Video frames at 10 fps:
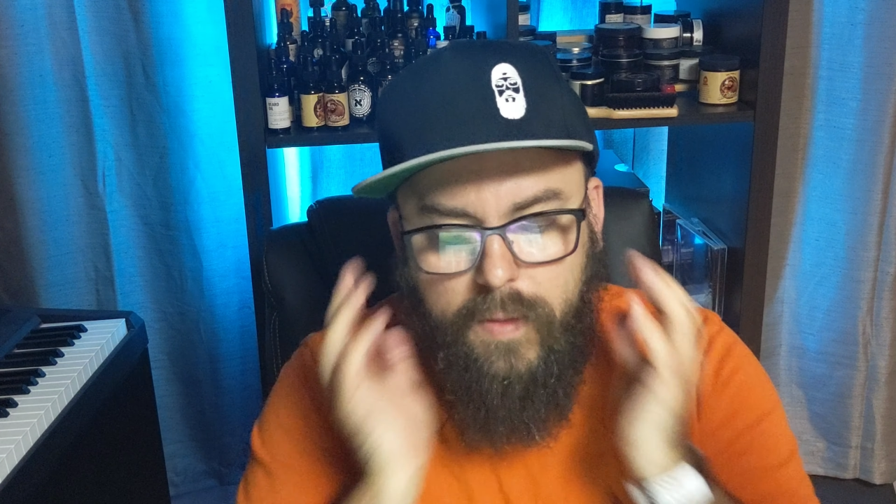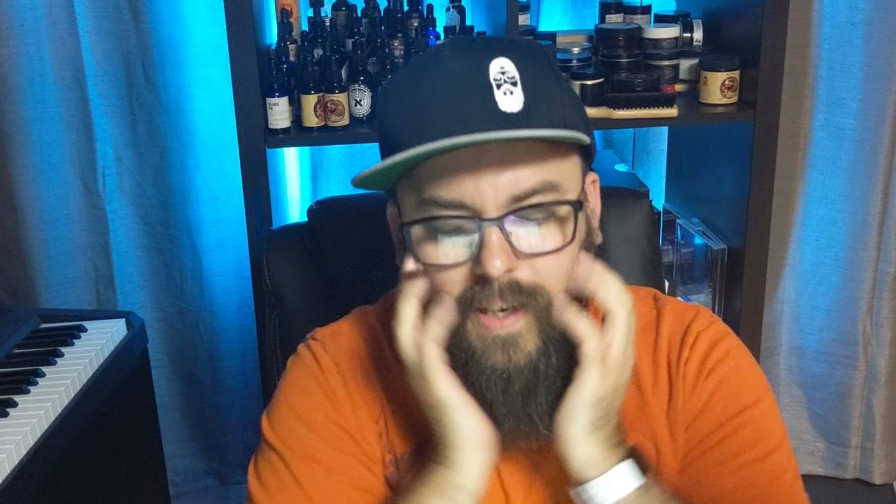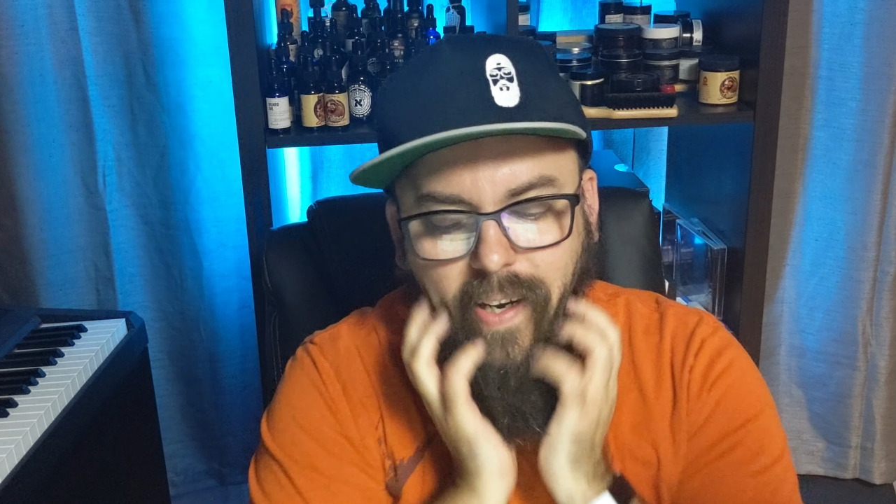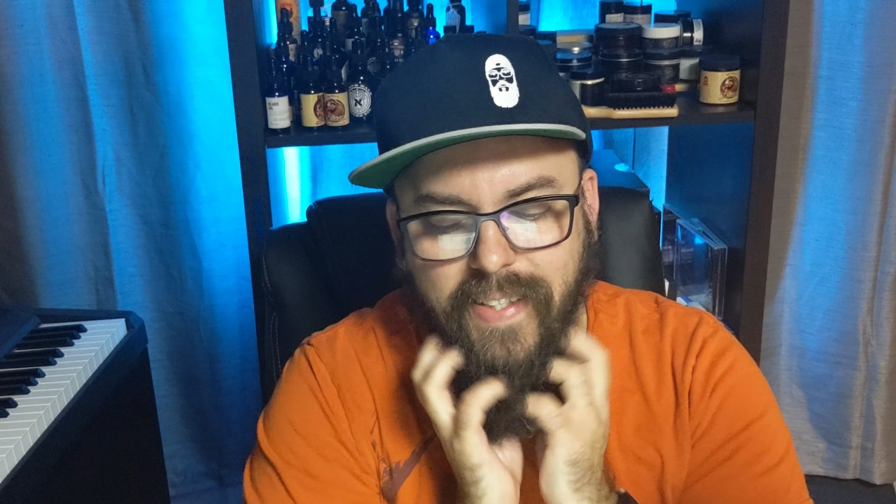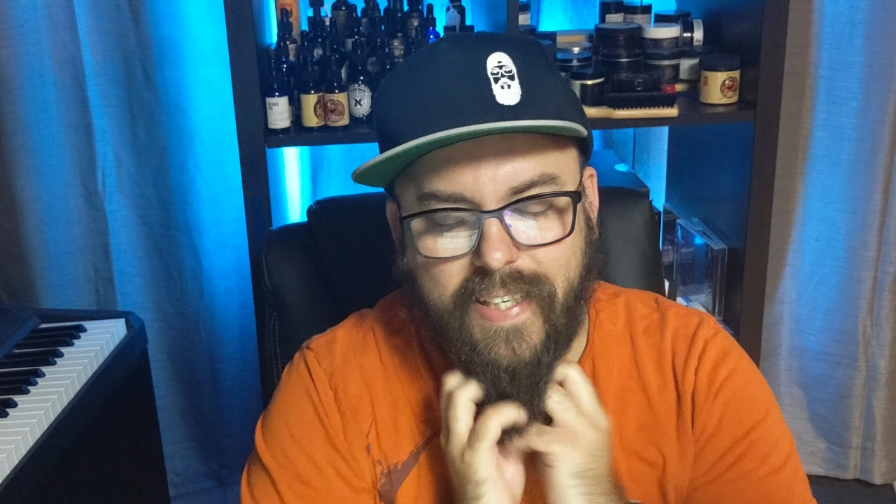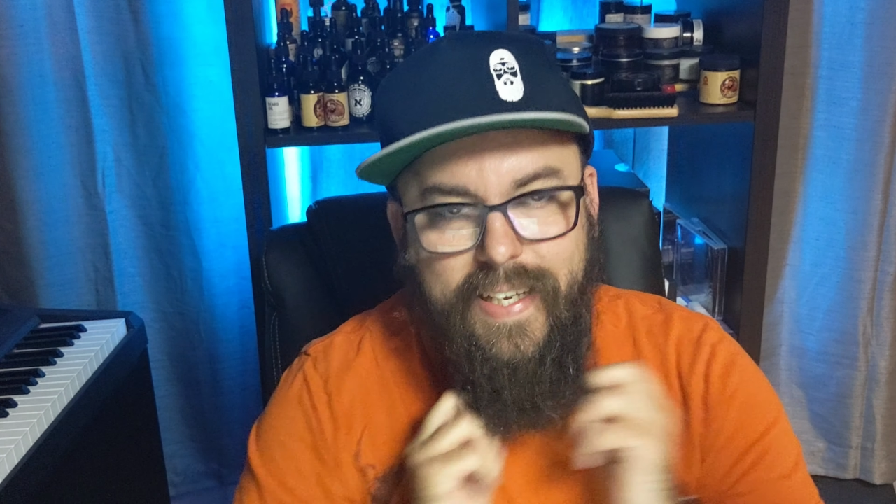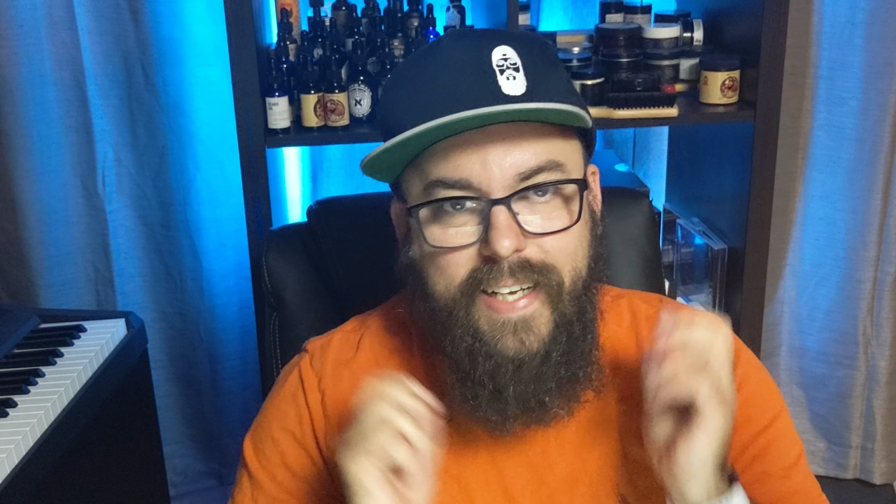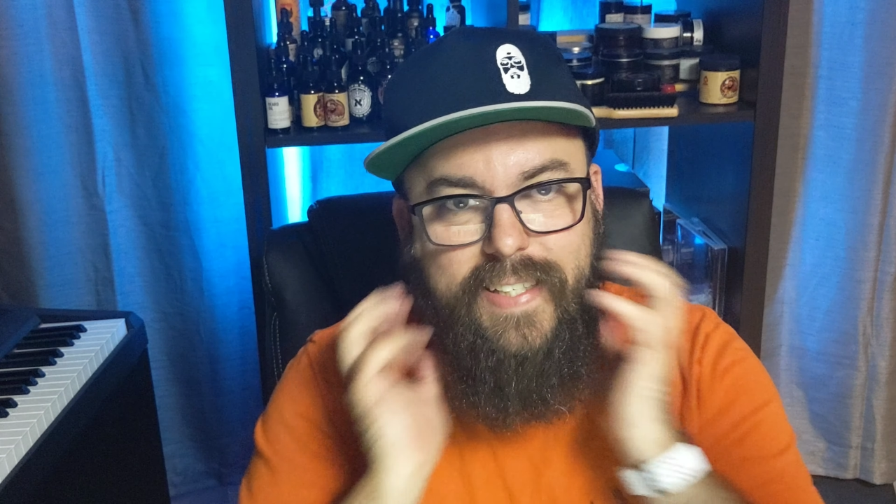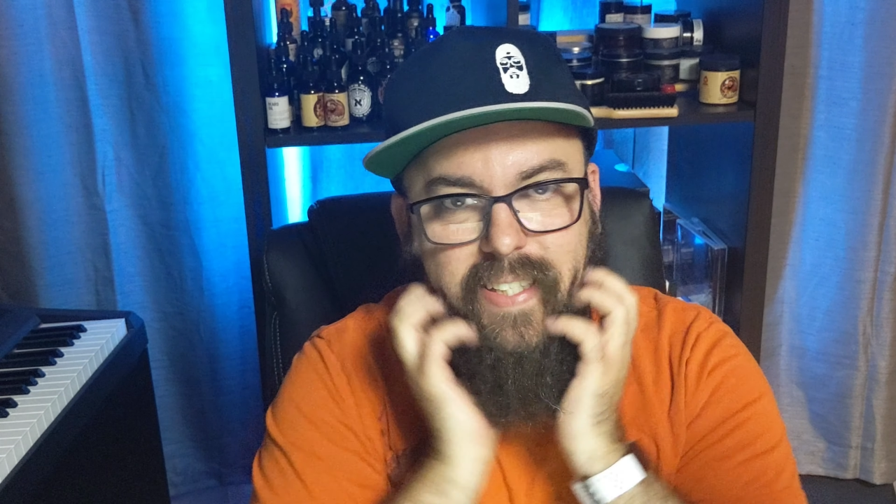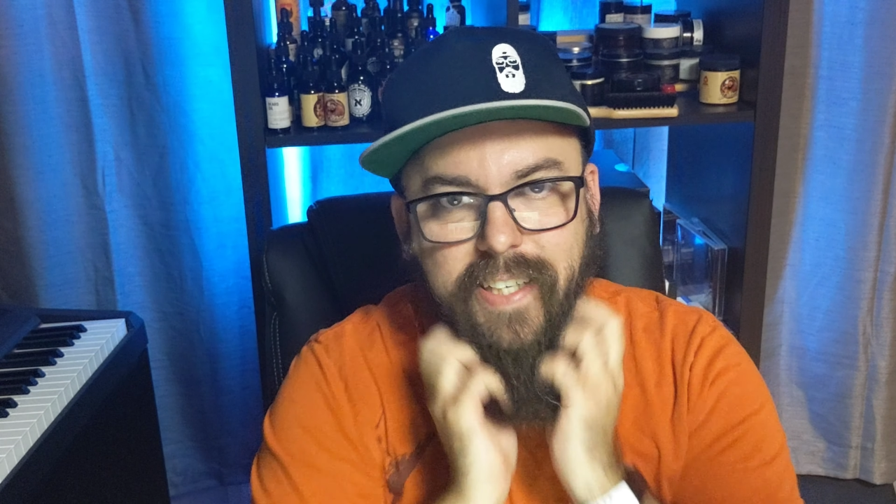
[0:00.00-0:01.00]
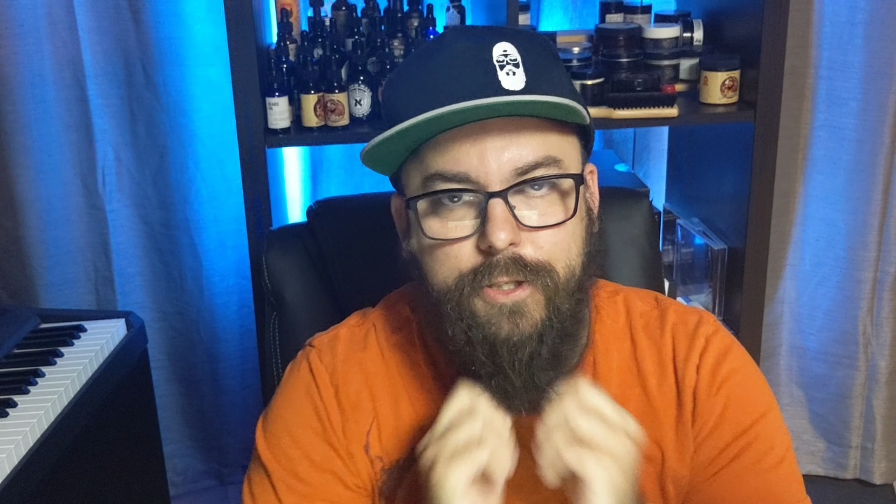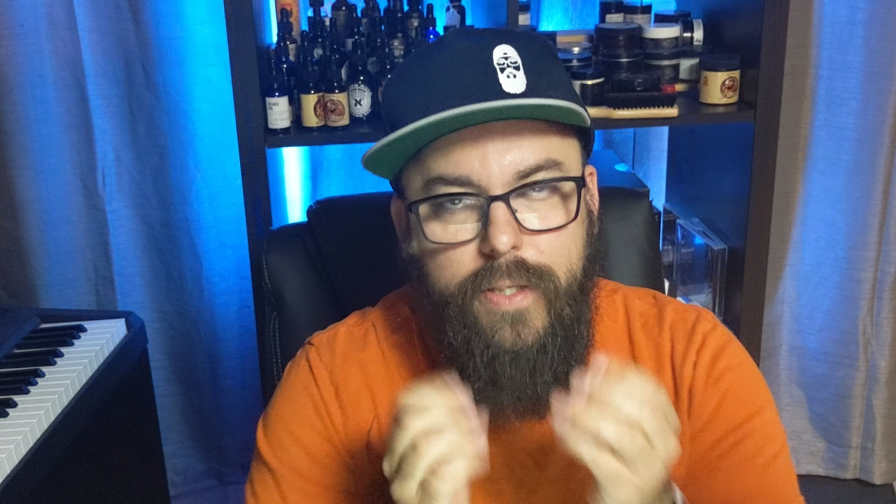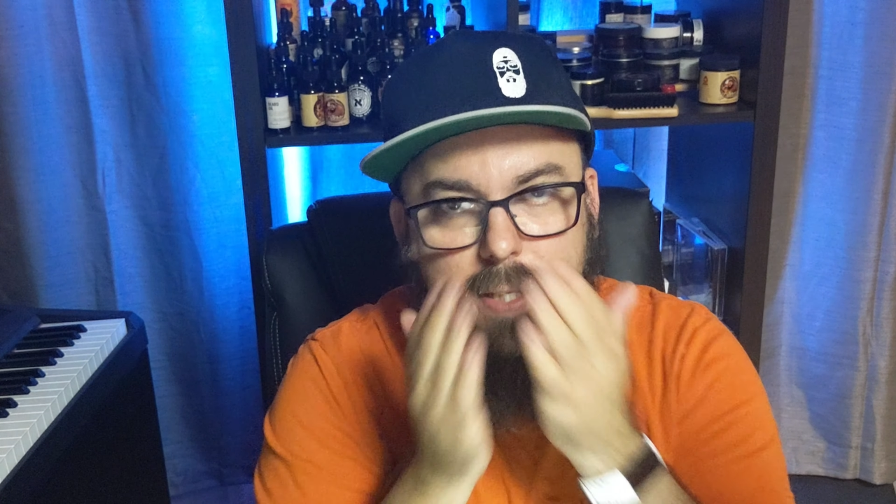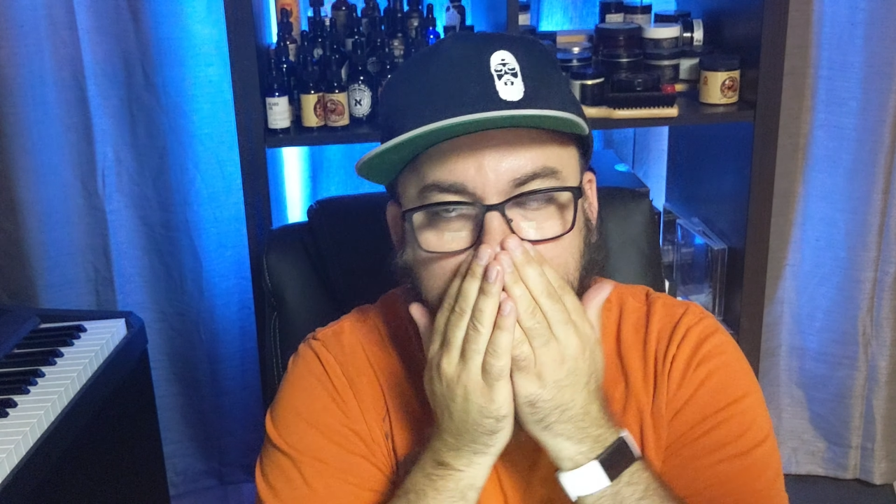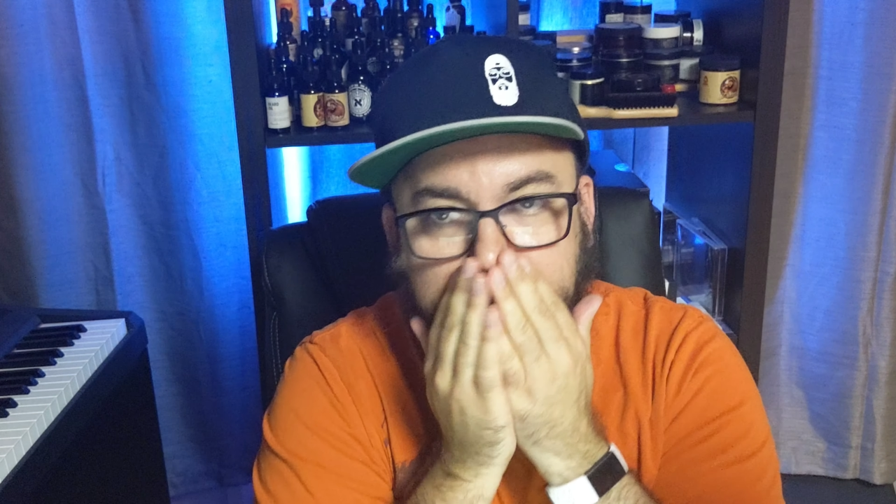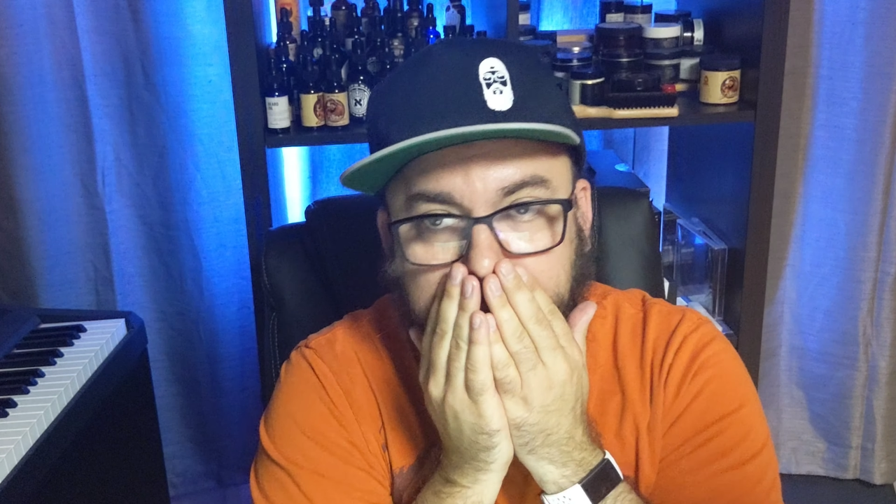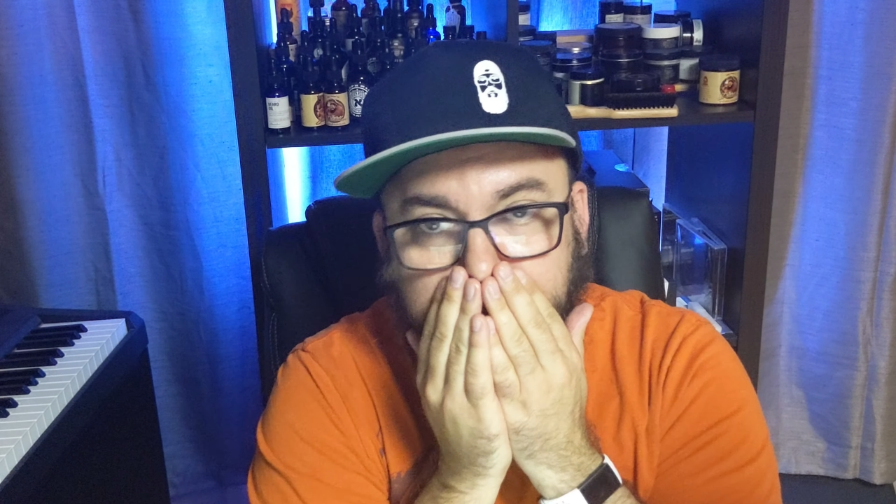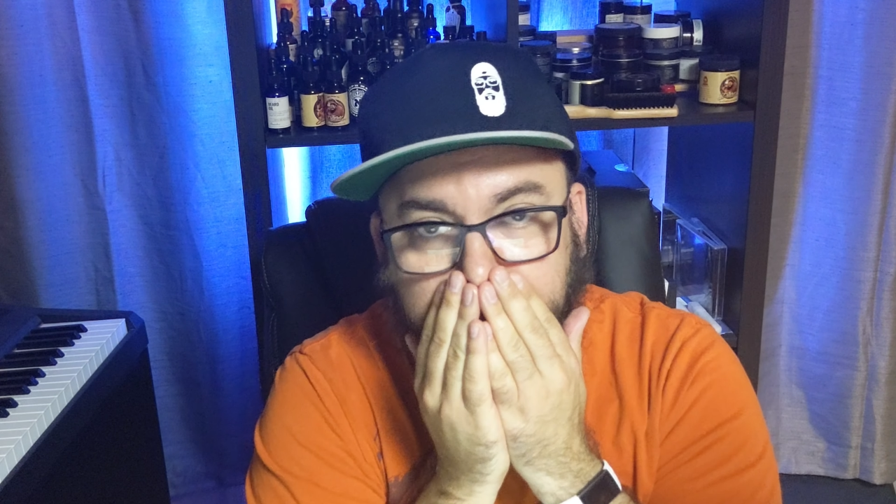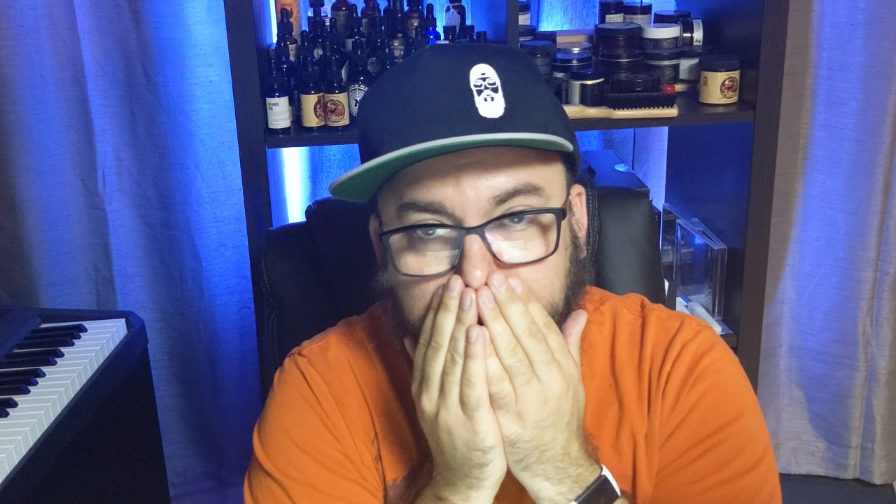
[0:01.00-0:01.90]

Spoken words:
Oh, it's a nice citrusy scent for